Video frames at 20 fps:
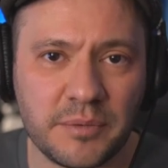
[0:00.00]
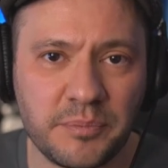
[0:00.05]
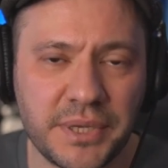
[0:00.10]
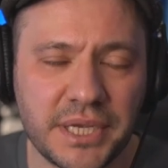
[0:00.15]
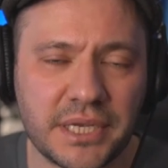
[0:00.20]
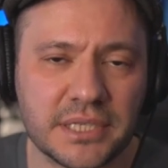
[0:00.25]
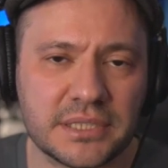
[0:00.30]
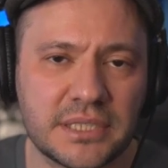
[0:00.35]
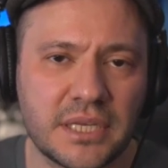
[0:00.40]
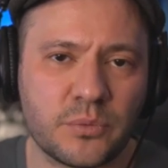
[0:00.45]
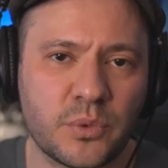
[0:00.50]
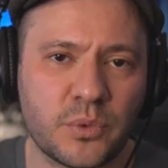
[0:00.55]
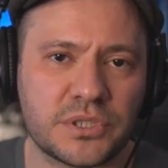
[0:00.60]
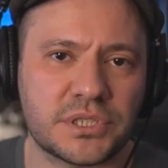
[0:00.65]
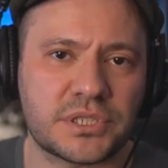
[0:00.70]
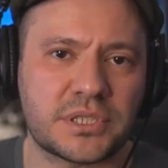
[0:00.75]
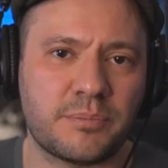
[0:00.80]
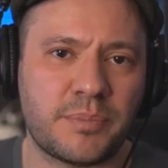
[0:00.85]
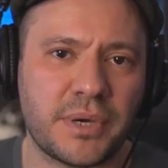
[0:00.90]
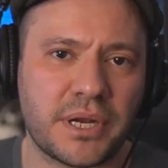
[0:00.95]
because then we're
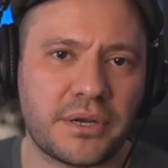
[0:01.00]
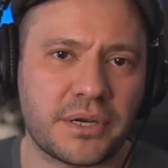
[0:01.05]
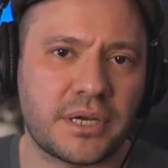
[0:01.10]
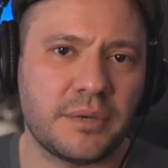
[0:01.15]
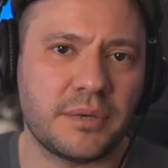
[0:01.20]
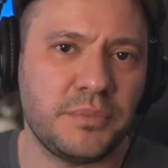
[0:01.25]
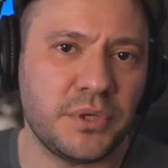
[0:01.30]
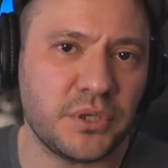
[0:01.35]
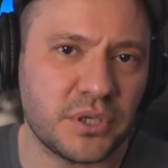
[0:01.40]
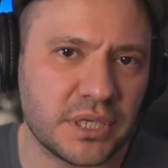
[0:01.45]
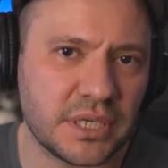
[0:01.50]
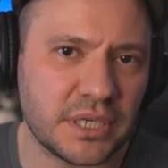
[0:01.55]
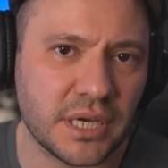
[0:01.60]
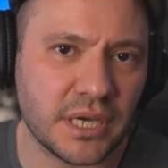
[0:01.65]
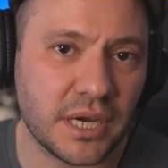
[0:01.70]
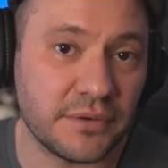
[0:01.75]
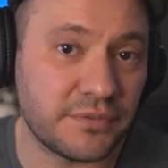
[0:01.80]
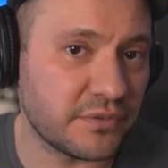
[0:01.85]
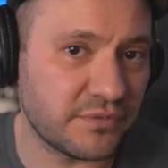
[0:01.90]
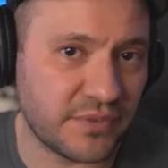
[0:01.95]
just a better community
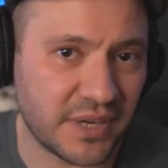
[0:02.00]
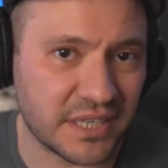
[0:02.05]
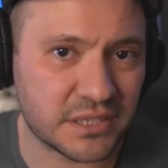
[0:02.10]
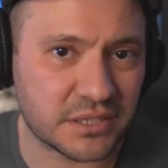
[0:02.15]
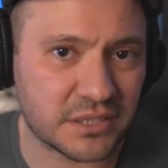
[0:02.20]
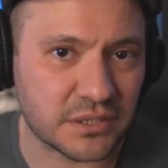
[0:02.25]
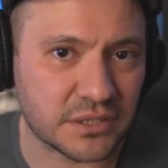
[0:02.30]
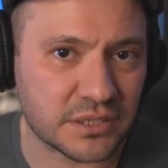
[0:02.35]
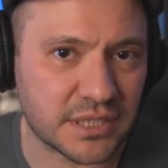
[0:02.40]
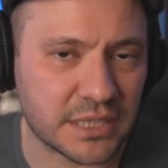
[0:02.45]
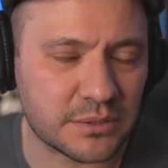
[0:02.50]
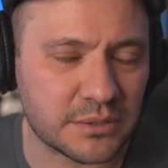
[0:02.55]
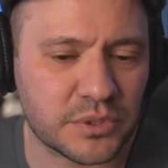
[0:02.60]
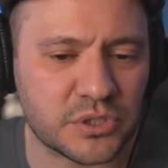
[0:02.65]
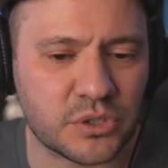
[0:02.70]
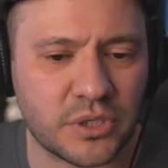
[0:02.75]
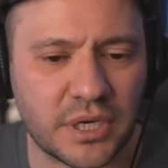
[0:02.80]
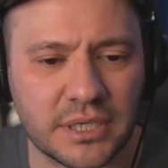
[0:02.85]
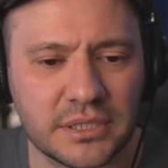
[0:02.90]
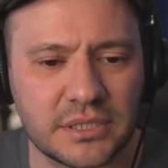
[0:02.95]
of investors. That's what we're
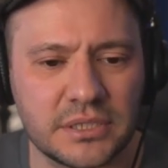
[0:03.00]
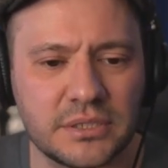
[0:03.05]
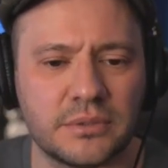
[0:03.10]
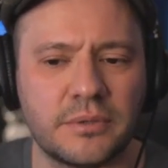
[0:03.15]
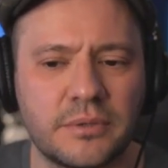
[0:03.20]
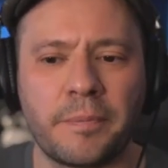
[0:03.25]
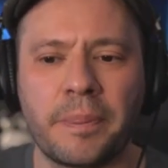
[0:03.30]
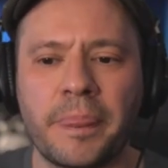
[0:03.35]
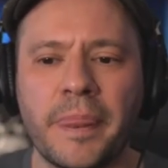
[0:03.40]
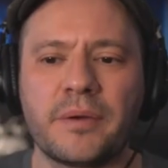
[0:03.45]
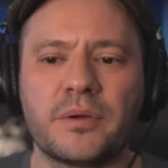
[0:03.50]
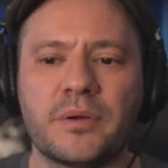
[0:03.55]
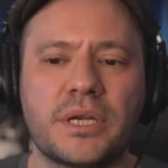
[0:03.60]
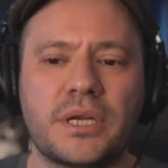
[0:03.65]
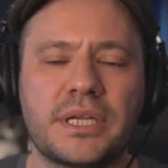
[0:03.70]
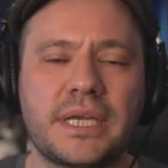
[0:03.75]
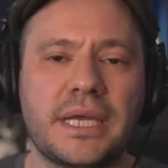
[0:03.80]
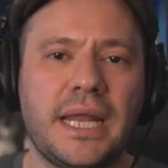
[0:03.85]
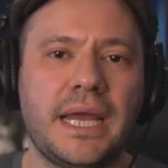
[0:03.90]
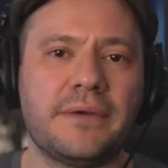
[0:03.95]
trying to do. We're trying
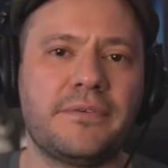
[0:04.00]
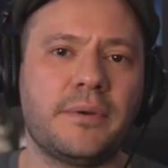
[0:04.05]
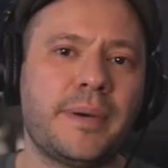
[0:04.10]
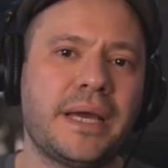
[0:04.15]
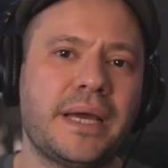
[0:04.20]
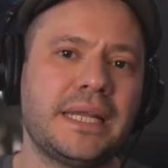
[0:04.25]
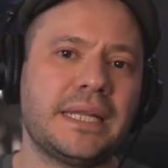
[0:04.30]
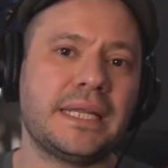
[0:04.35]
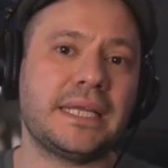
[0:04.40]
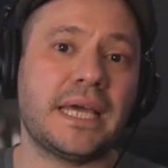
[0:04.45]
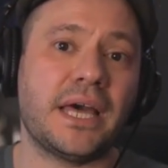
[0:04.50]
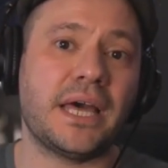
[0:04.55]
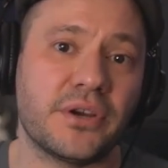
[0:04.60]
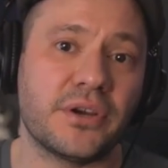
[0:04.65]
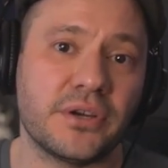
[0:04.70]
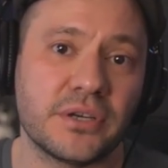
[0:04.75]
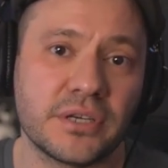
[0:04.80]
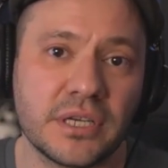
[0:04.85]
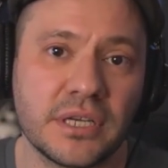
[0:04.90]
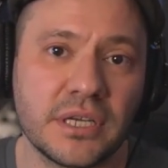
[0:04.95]
to get everybody
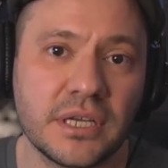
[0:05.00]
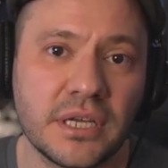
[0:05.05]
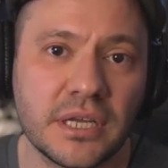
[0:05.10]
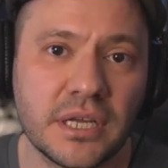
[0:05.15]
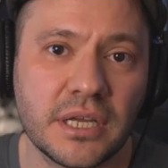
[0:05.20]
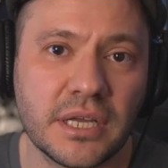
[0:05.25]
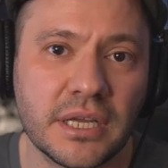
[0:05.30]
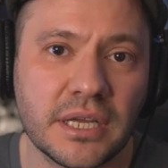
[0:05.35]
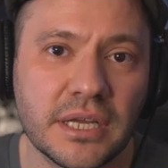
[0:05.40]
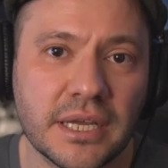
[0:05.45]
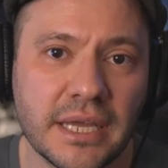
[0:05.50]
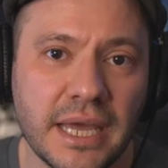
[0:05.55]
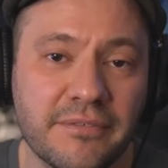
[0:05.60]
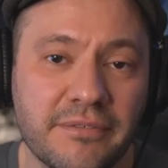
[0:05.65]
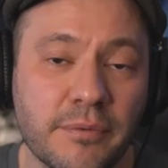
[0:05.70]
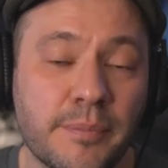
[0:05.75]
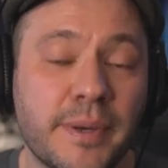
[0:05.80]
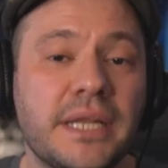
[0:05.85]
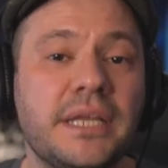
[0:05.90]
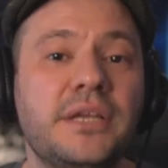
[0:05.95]
together,
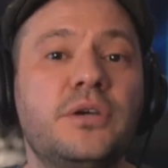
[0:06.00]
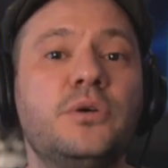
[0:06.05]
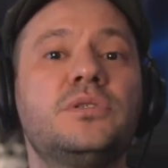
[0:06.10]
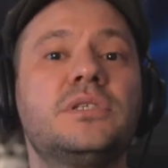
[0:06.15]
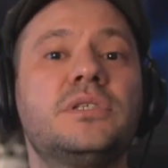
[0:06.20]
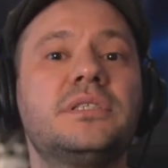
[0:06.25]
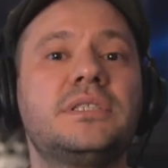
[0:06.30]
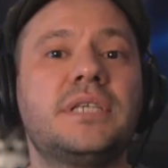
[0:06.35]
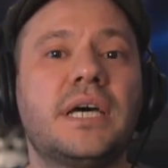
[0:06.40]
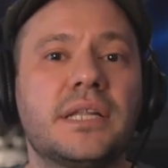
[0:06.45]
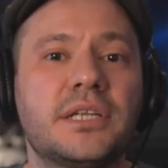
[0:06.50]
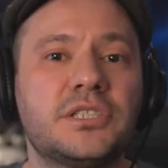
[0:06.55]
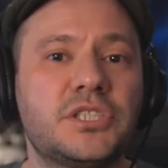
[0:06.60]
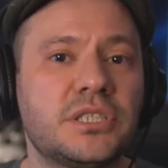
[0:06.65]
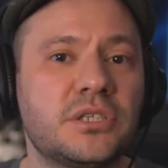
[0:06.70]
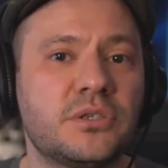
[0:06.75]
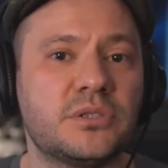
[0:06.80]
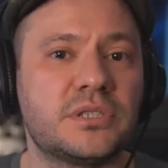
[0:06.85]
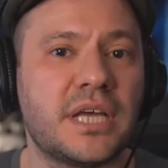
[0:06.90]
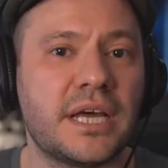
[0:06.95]
everybody who's
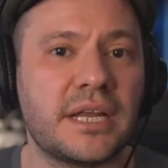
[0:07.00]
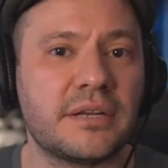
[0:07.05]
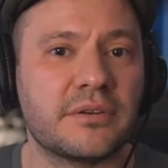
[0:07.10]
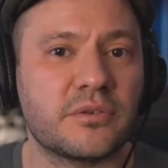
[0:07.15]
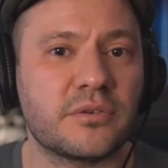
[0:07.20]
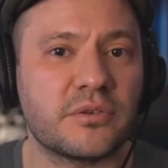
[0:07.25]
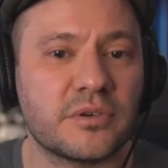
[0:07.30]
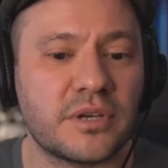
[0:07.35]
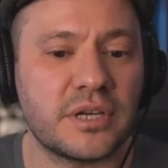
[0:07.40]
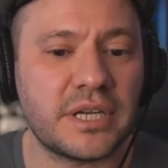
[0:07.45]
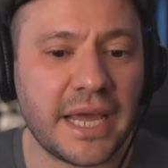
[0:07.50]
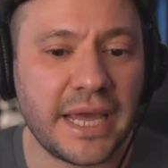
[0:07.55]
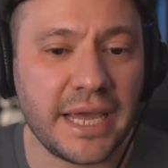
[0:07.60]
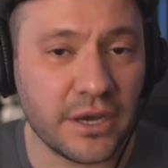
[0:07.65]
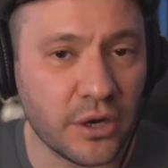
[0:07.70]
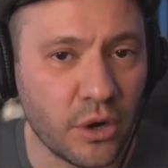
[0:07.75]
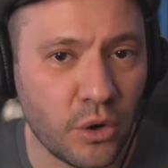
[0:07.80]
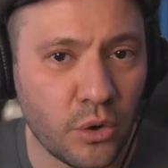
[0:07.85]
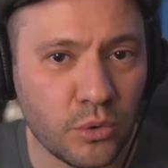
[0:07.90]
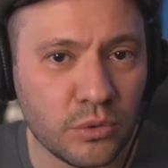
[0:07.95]
intelligent, who's not an
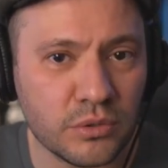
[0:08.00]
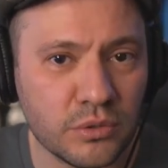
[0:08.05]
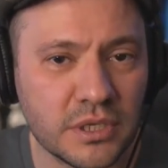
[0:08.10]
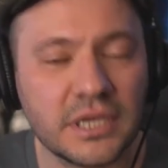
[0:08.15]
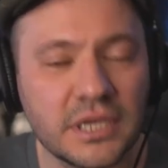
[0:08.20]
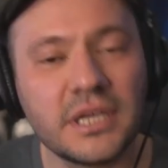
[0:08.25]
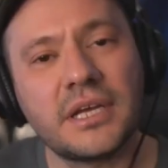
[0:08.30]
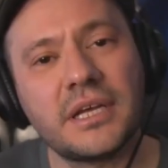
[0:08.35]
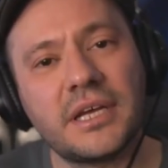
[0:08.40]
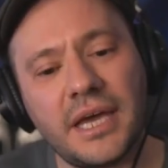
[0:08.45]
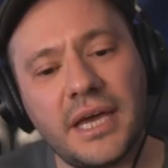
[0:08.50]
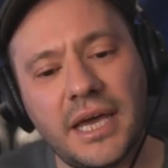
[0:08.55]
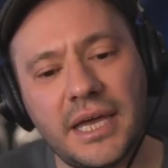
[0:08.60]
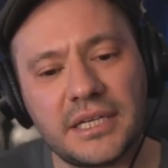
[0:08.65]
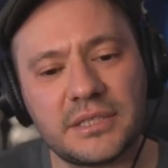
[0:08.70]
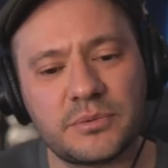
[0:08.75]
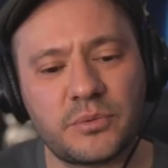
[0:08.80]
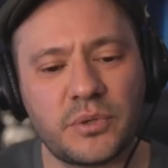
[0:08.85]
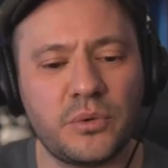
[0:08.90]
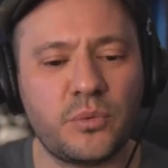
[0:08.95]
a-hole,
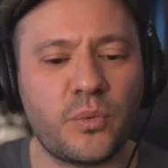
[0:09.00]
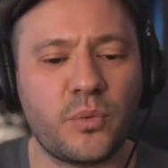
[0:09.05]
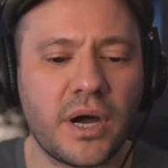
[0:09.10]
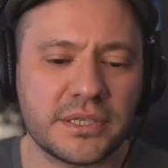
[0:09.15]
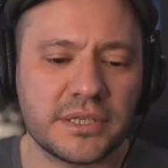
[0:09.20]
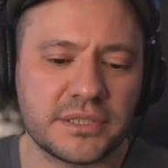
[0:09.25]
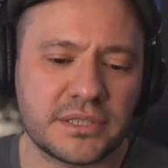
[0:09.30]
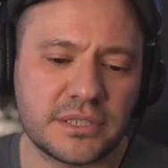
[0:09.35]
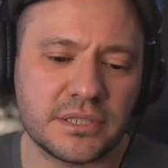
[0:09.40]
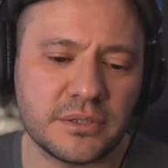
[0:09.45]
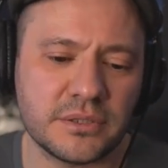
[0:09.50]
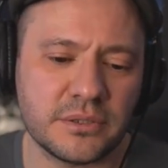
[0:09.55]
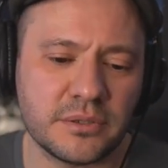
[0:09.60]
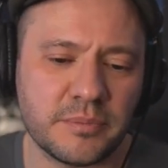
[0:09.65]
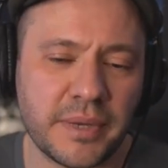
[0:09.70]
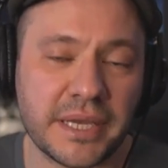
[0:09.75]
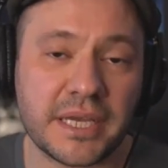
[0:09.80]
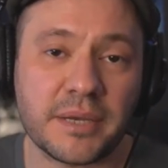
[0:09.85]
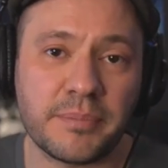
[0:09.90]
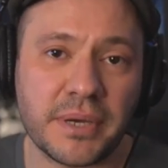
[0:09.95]
and we want to
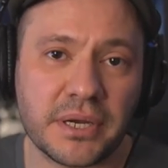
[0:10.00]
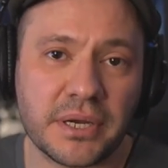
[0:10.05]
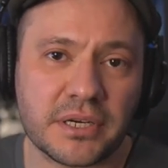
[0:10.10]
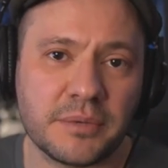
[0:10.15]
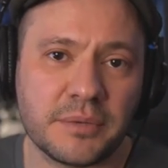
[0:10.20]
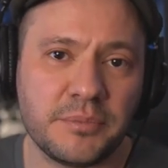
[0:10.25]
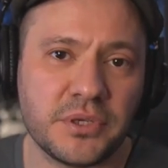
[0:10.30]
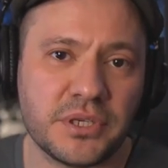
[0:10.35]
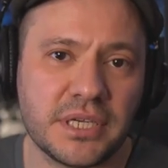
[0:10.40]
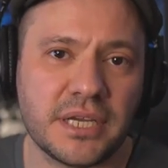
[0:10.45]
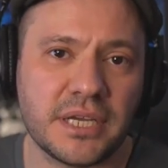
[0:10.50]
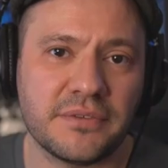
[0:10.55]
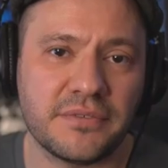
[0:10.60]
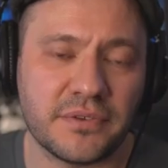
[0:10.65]
make a better community of